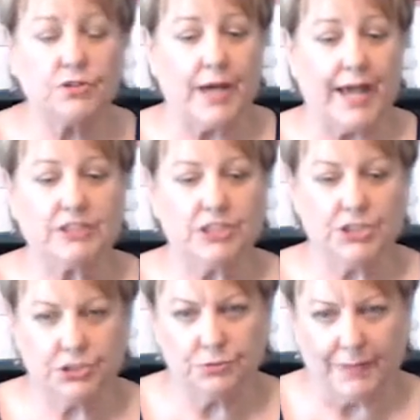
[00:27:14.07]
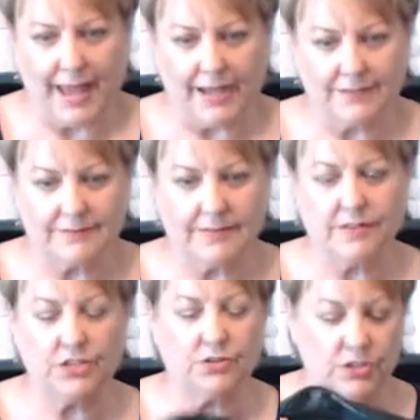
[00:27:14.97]
actually two bags
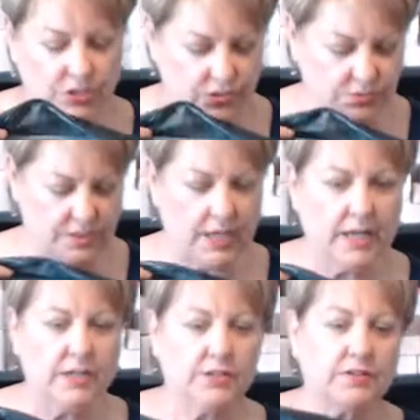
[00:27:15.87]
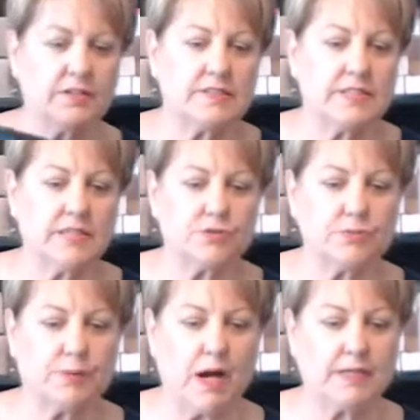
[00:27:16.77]
that you could use. You can see there's
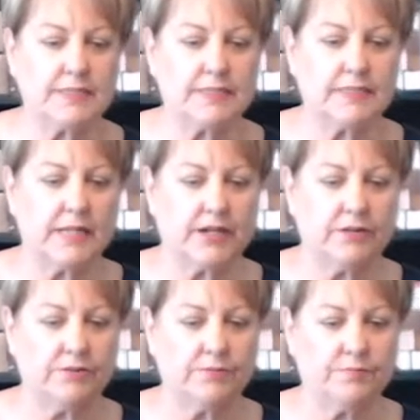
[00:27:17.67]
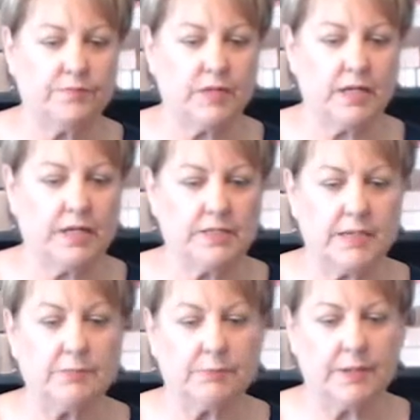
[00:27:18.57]
pockets in here,
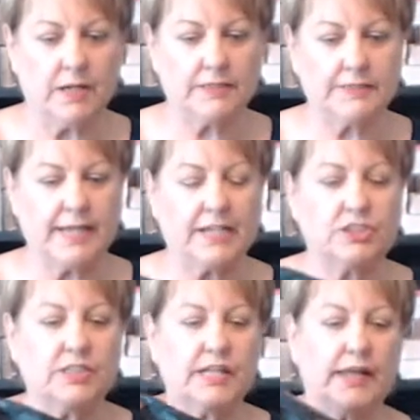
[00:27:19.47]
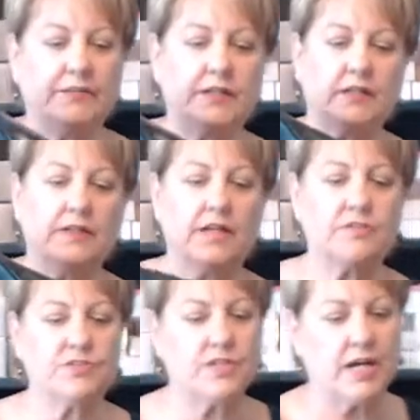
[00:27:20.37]
double pockets actually, and then on the
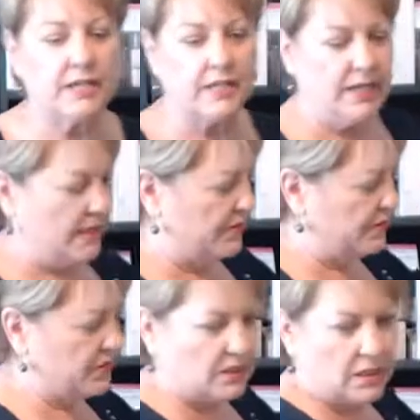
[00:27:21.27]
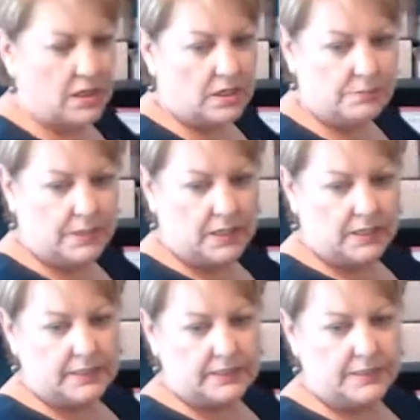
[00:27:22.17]
other side there's a long
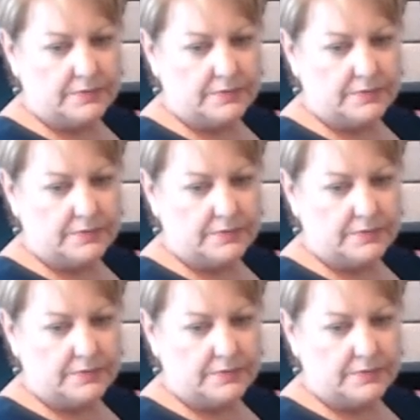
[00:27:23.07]
pocket